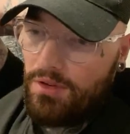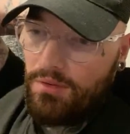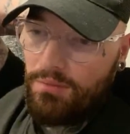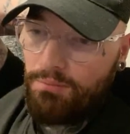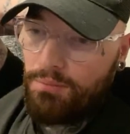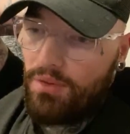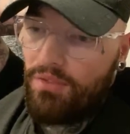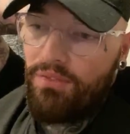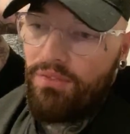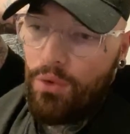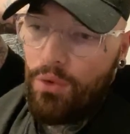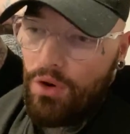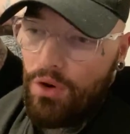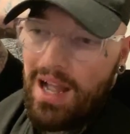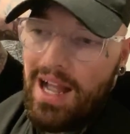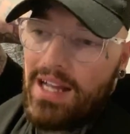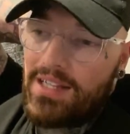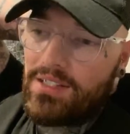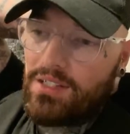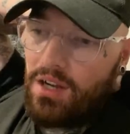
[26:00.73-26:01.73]
before
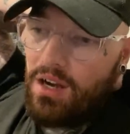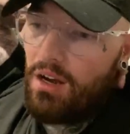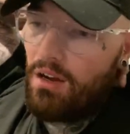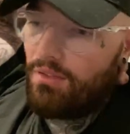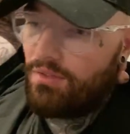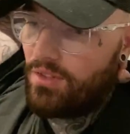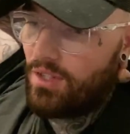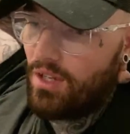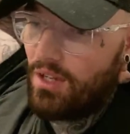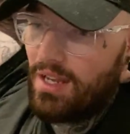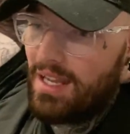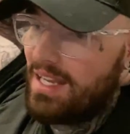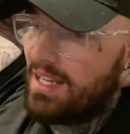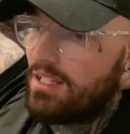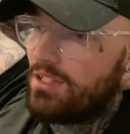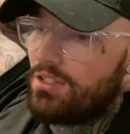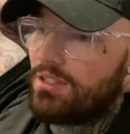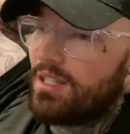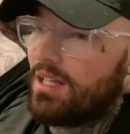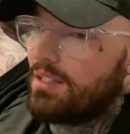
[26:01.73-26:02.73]
and after
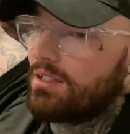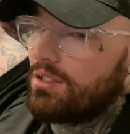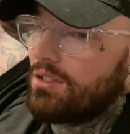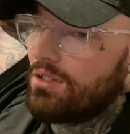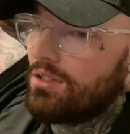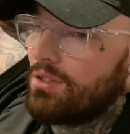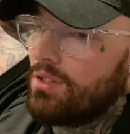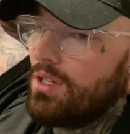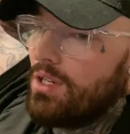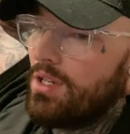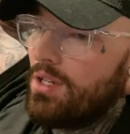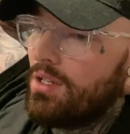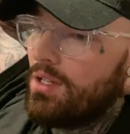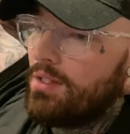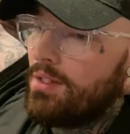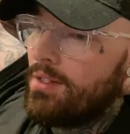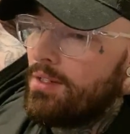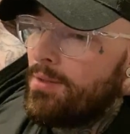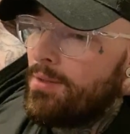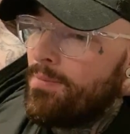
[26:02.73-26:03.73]
each tattoo
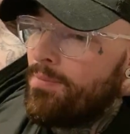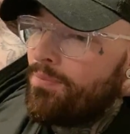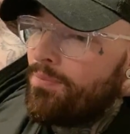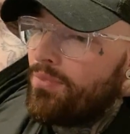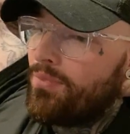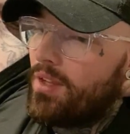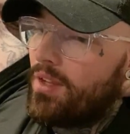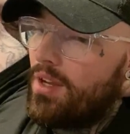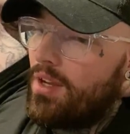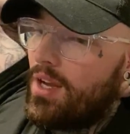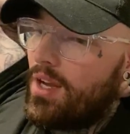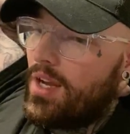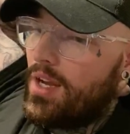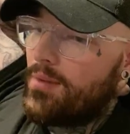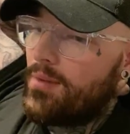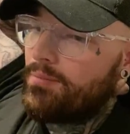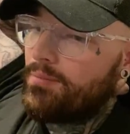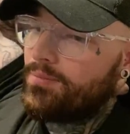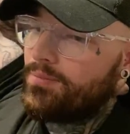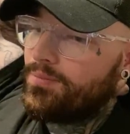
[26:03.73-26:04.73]

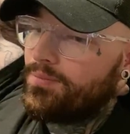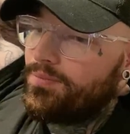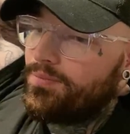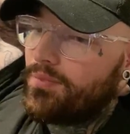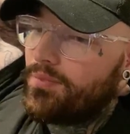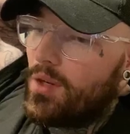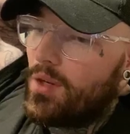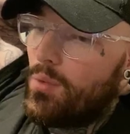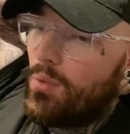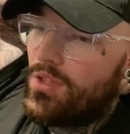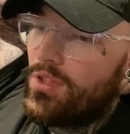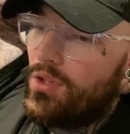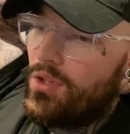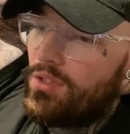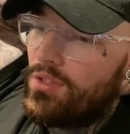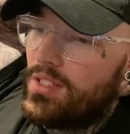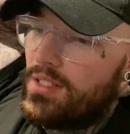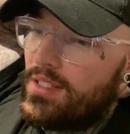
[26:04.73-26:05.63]
with using